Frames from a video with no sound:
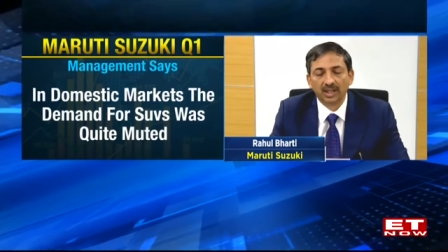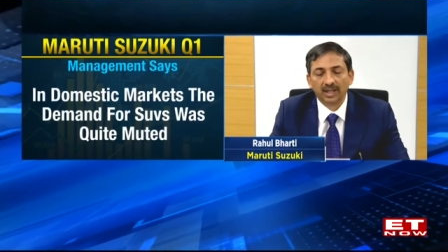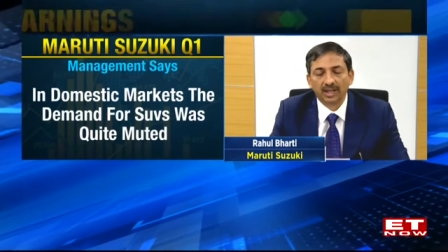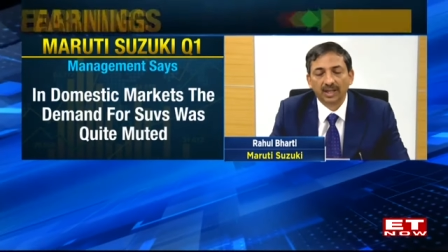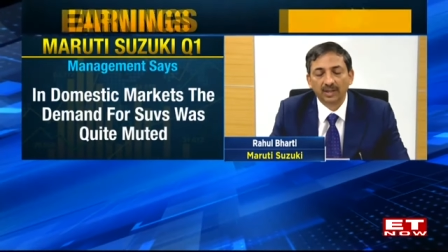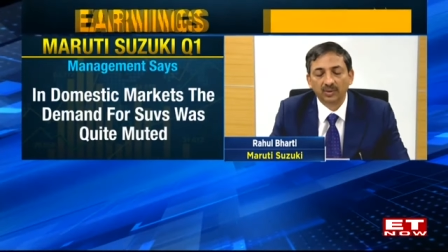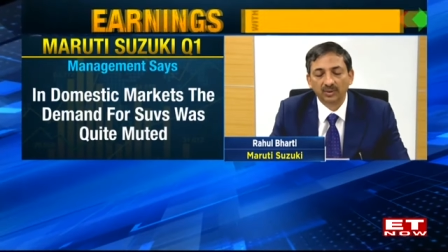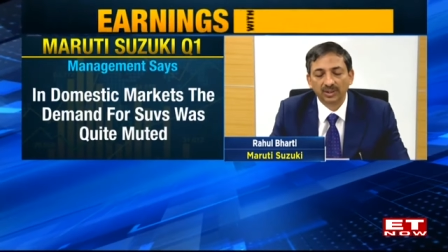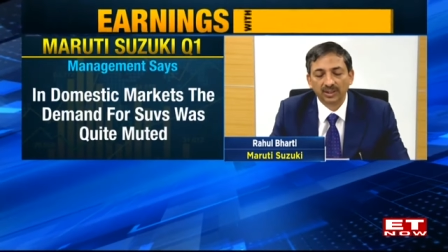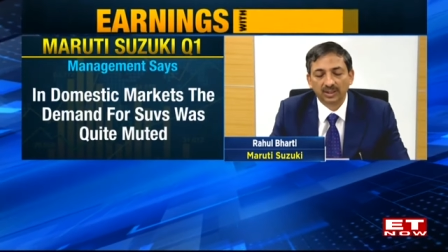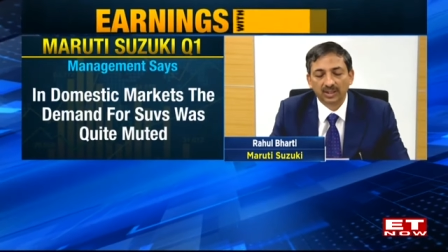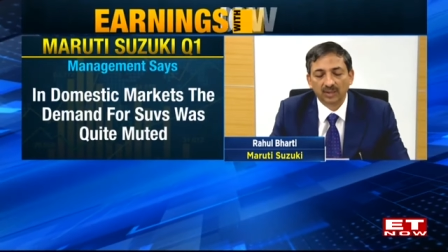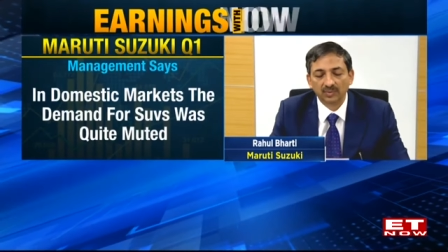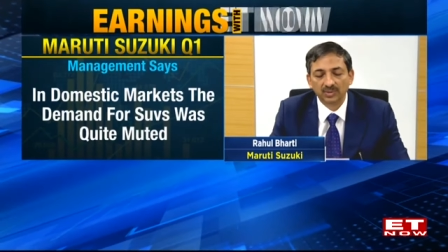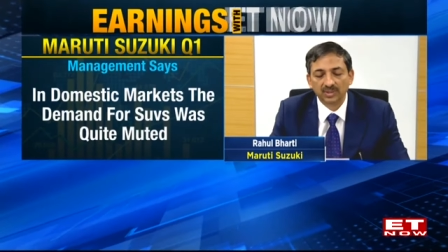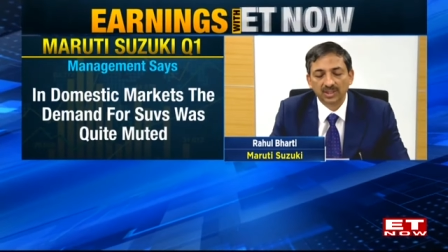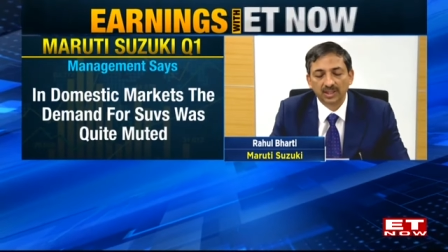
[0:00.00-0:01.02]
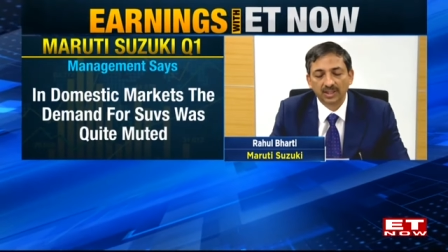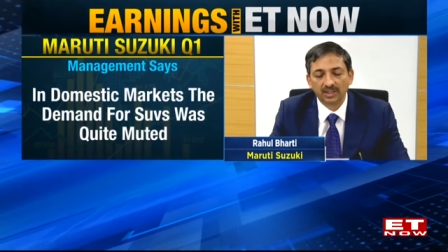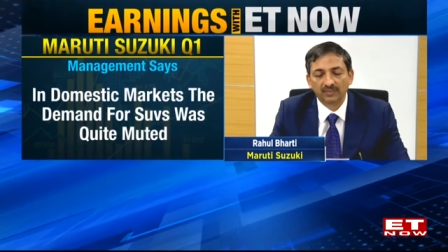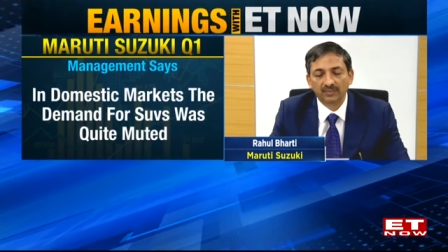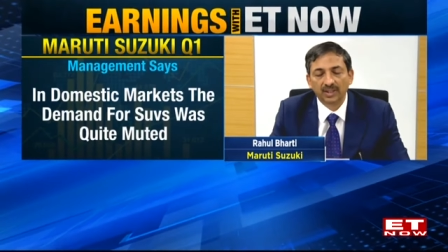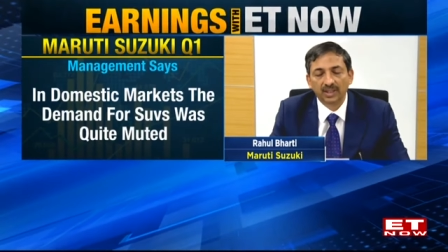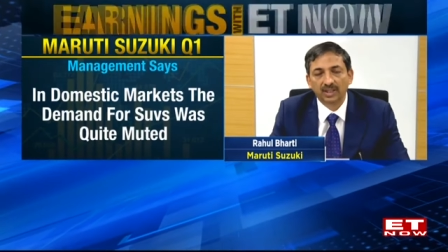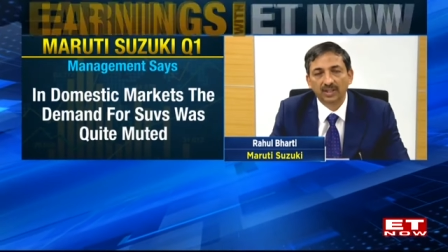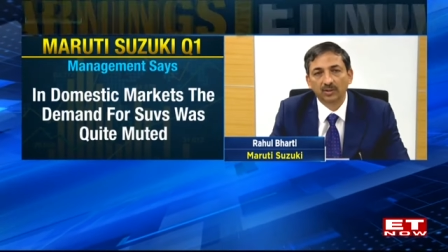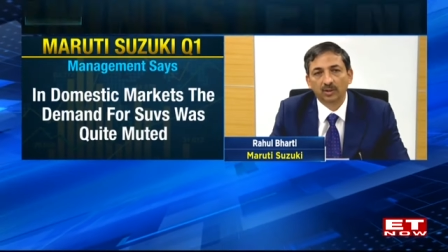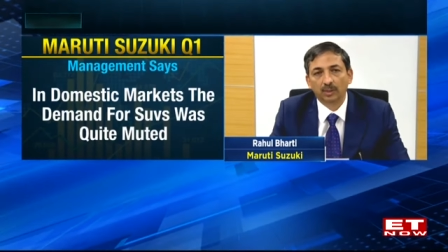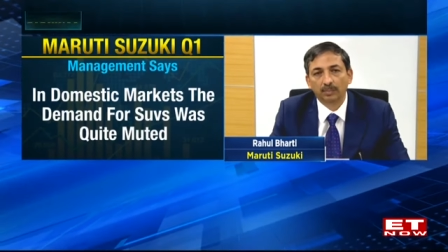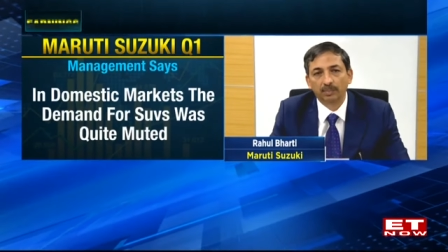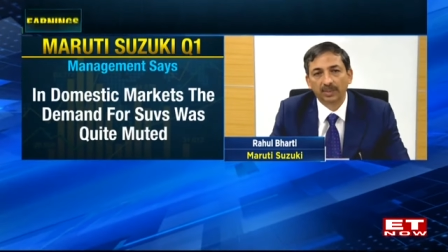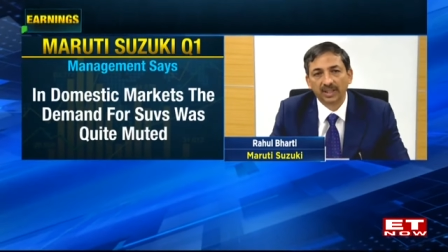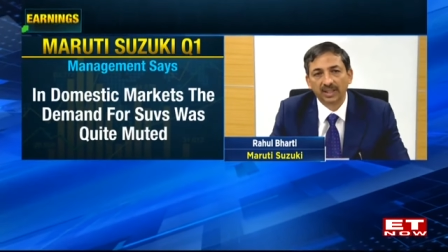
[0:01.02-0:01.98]
and on the downside, we had
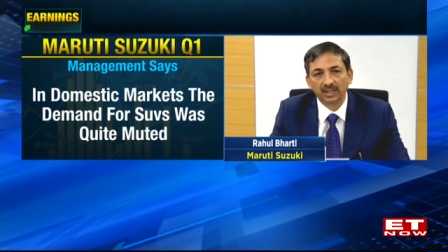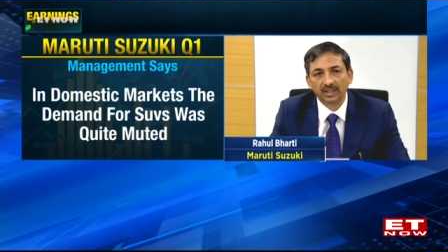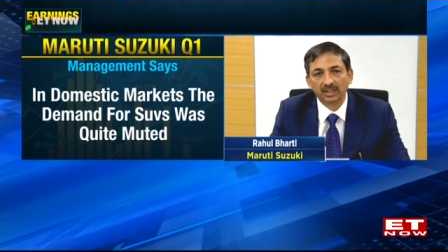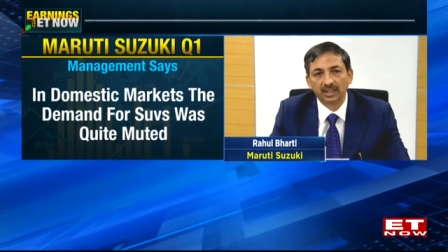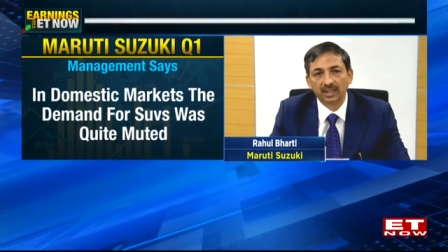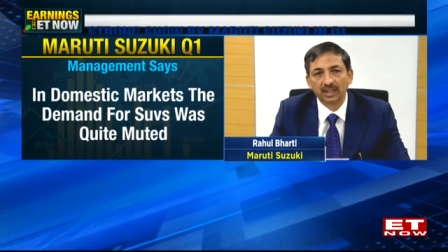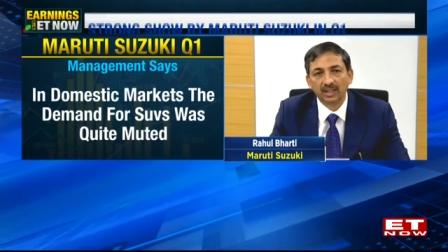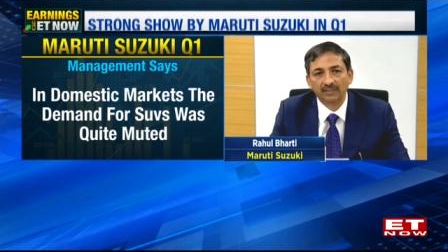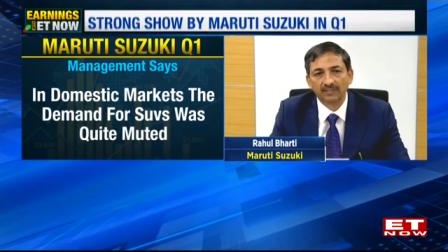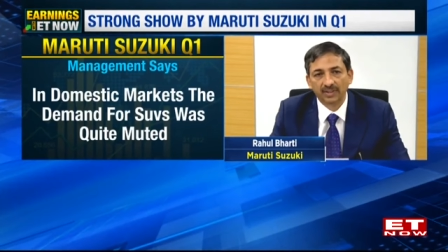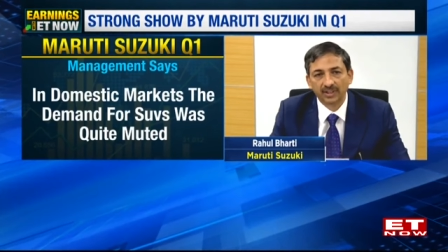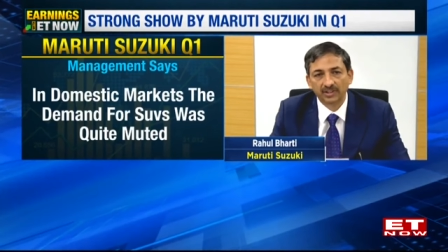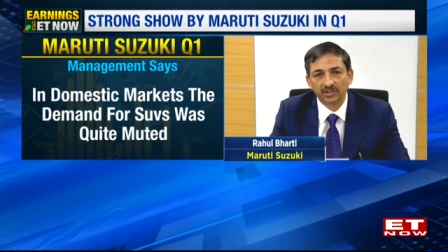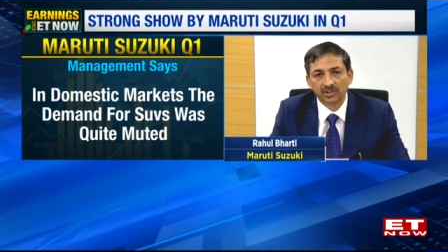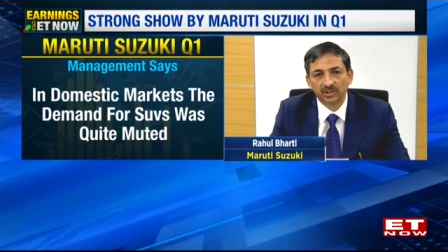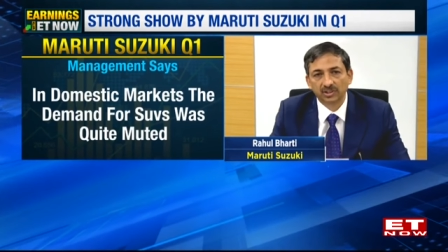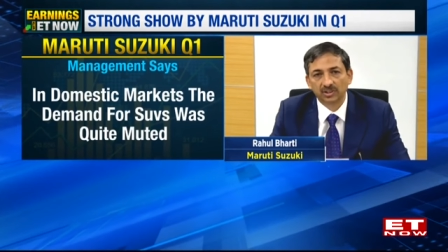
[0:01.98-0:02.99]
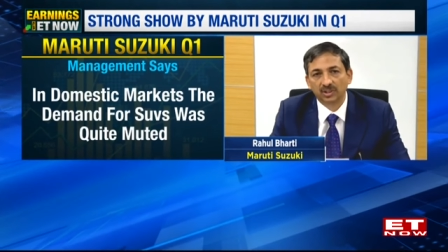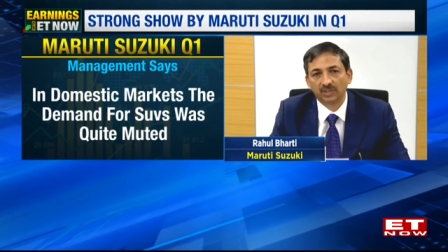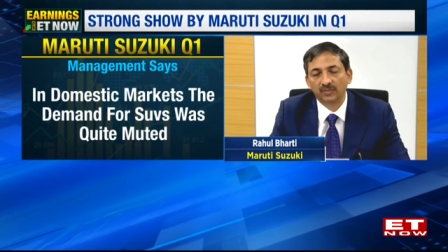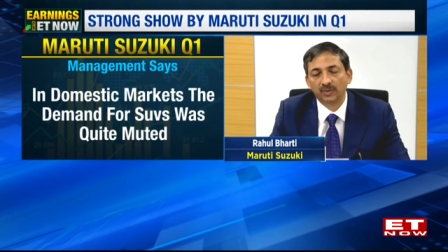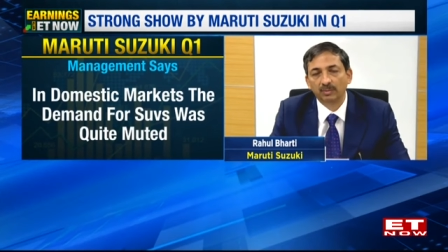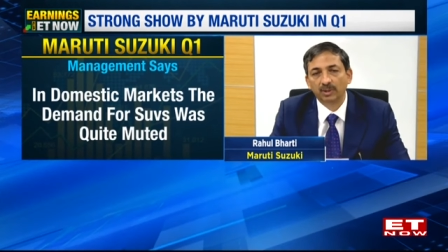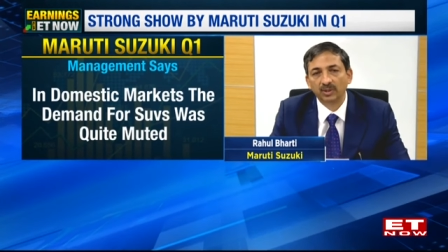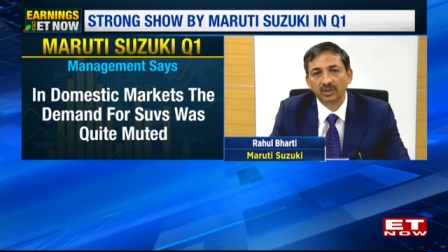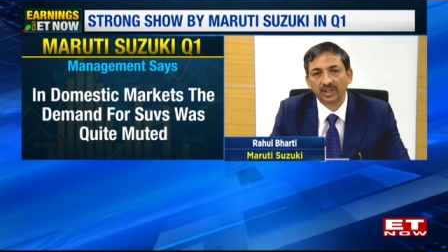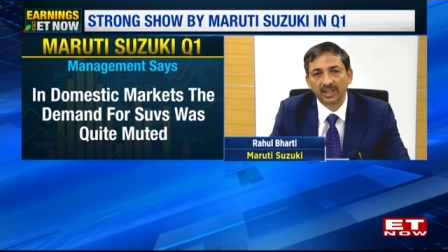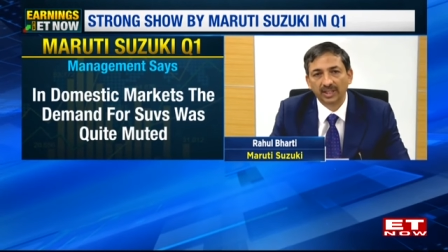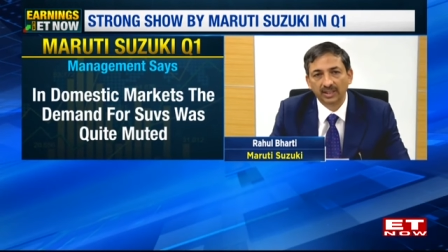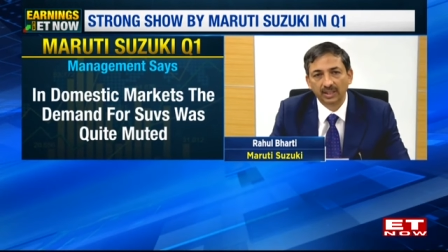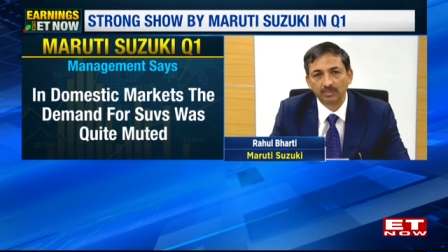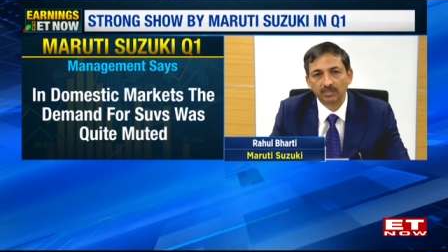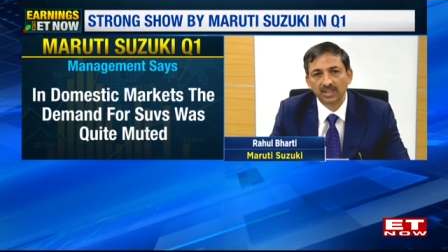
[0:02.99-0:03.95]
operating deleverage of about
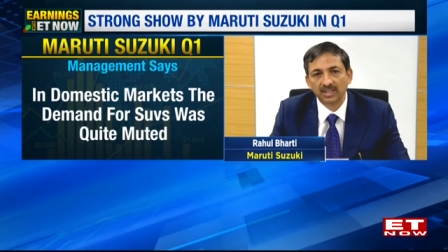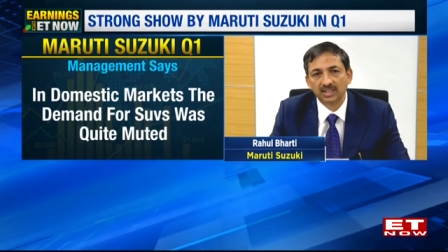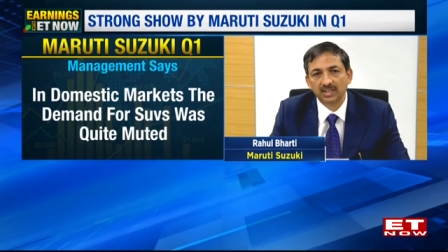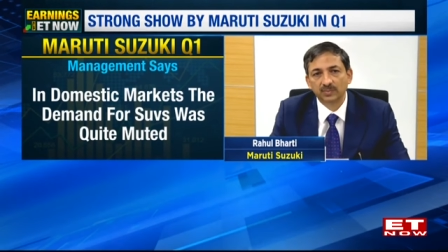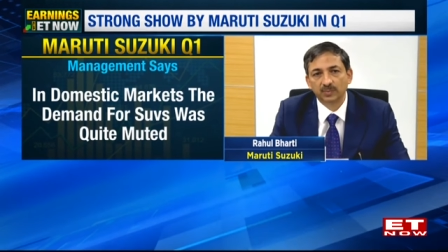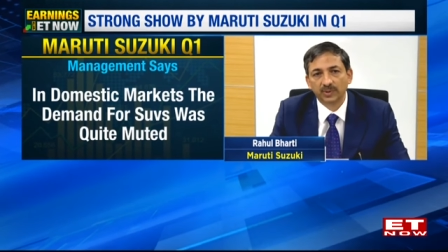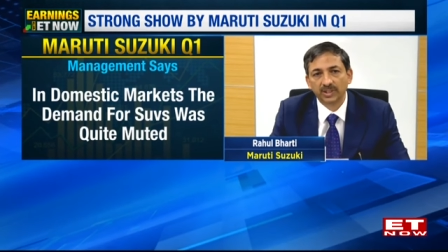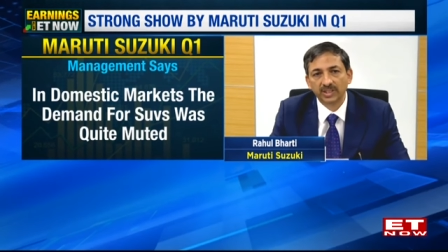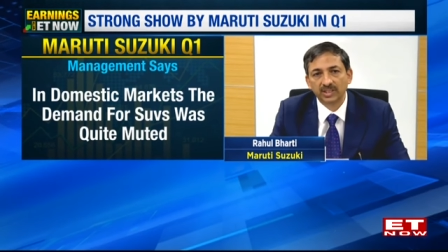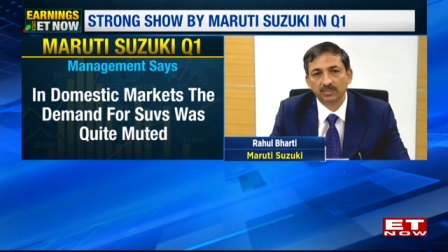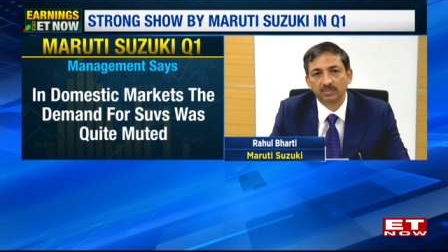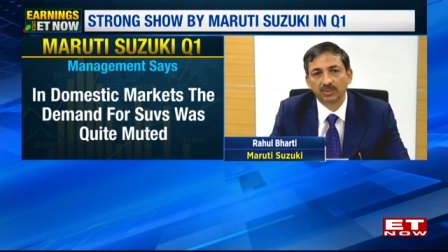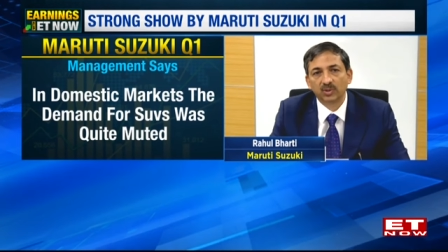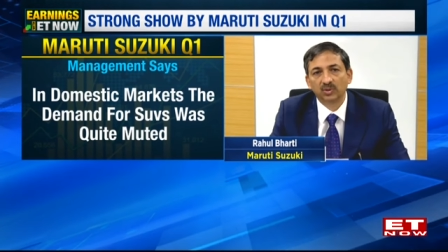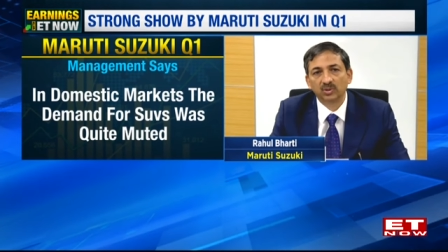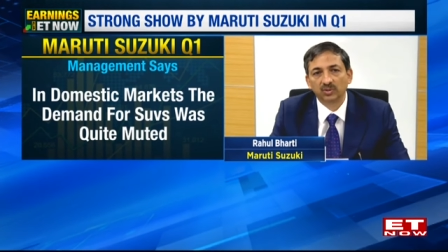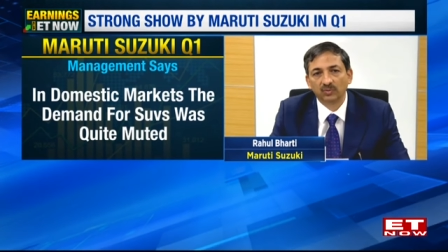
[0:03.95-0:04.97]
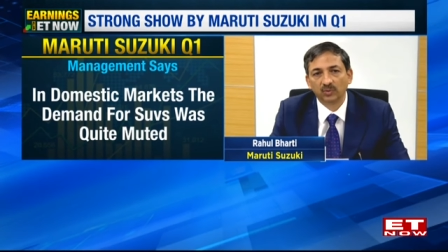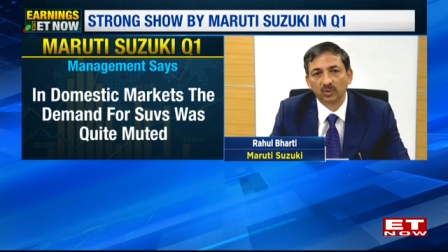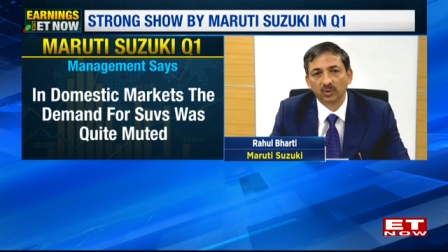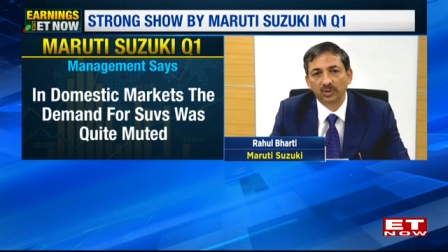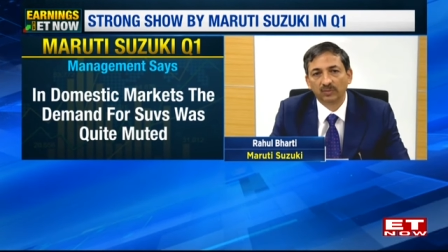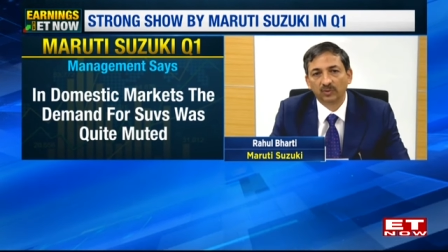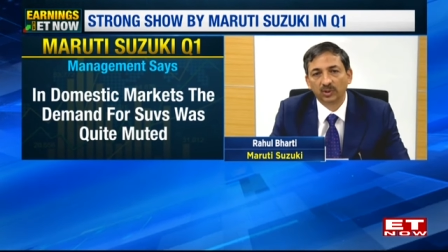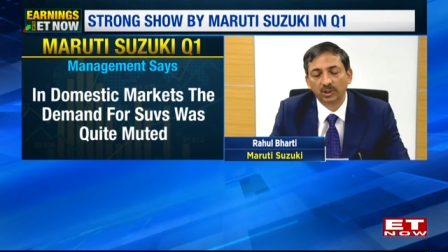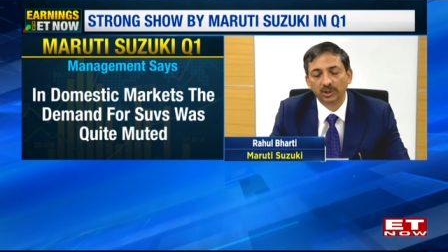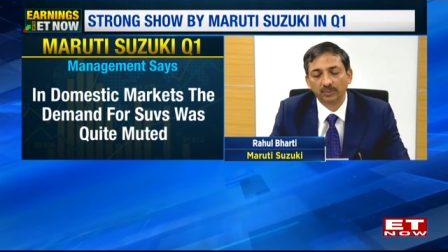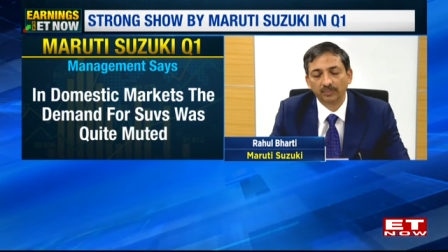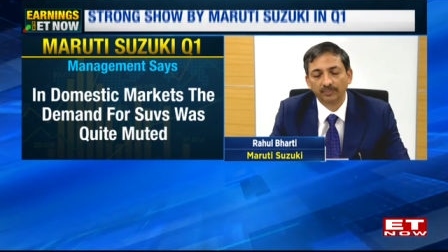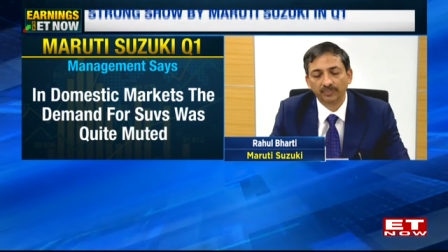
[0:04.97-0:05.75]
80 basis points because of lower volume,